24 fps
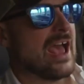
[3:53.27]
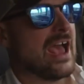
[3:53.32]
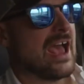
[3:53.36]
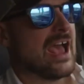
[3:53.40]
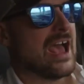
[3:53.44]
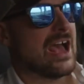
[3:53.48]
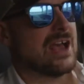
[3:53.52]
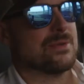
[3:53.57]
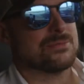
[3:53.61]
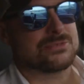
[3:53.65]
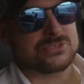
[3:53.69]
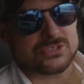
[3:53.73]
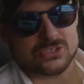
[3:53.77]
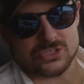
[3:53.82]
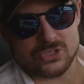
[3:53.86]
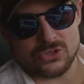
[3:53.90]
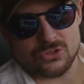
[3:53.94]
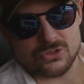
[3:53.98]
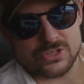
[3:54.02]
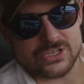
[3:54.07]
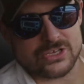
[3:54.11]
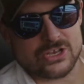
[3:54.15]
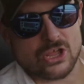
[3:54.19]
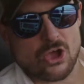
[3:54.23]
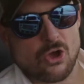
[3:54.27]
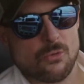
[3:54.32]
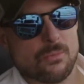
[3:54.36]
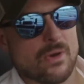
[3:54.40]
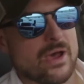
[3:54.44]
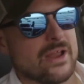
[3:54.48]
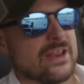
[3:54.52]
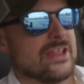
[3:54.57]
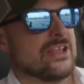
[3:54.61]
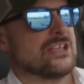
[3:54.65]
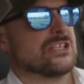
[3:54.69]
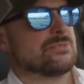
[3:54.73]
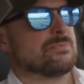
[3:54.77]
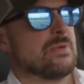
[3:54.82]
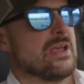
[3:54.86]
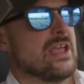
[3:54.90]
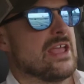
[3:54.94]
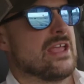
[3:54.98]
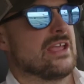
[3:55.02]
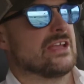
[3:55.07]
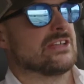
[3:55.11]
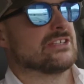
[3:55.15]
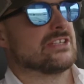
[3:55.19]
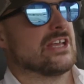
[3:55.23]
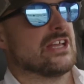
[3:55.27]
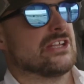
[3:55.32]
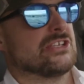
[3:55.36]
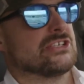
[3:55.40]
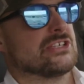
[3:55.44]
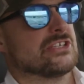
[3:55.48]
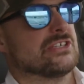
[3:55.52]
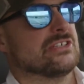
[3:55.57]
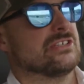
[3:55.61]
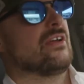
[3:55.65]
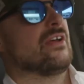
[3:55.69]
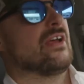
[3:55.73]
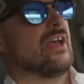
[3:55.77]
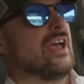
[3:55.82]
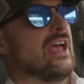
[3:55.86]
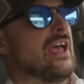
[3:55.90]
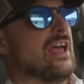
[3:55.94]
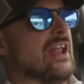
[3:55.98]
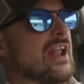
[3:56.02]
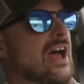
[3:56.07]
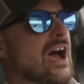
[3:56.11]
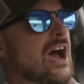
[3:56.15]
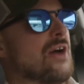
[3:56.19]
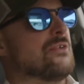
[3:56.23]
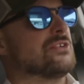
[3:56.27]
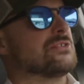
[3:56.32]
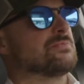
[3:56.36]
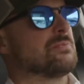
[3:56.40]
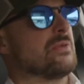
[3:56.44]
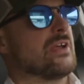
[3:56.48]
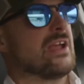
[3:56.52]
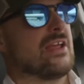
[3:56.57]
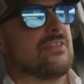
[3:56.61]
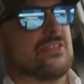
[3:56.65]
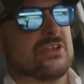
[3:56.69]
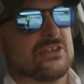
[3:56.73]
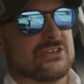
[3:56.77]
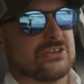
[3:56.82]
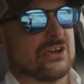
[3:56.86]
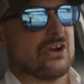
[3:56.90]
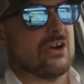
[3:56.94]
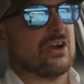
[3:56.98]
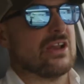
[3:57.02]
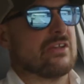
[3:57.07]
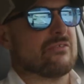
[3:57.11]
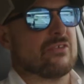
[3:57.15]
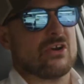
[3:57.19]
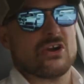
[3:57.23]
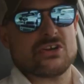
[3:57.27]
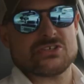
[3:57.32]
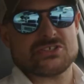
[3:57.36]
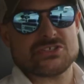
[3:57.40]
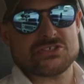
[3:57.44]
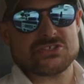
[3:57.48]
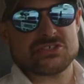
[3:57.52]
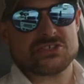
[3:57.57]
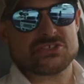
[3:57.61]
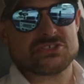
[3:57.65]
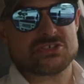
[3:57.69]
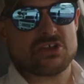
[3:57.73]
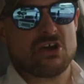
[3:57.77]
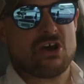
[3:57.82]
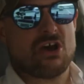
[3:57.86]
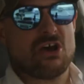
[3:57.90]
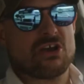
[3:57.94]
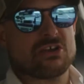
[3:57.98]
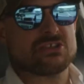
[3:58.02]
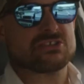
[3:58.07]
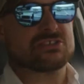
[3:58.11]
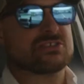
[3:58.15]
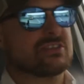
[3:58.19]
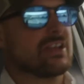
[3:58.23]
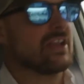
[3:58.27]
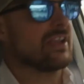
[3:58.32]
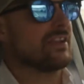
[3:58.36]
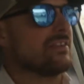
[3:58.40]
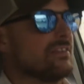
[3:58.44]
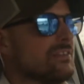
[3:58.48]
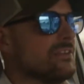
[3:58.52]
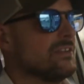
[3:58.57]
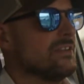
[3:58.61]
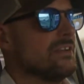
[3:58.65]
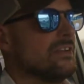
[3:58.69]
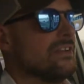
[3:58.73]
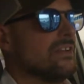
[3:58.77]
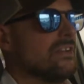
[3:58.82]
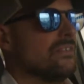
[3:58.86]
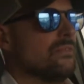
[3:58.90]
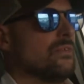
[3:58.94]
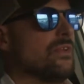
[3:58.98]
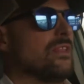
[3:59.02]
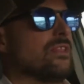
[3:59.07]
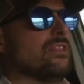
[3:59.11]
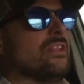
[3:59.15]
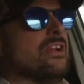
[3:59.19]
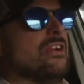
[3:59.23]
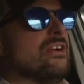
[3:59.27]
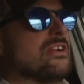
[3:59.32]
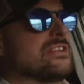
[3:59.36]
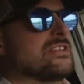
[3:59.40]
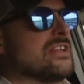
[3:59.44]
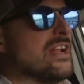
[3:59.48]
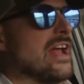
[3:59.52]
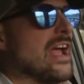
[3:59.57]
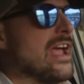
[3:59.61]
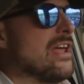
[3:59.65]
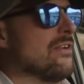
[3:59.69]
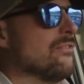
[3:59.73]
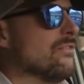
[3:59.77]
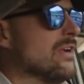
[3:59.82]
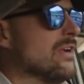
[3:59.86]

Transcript: absolutely nobody is paying attention. And I was playing the dirty versions of songs, like with lyrics that I had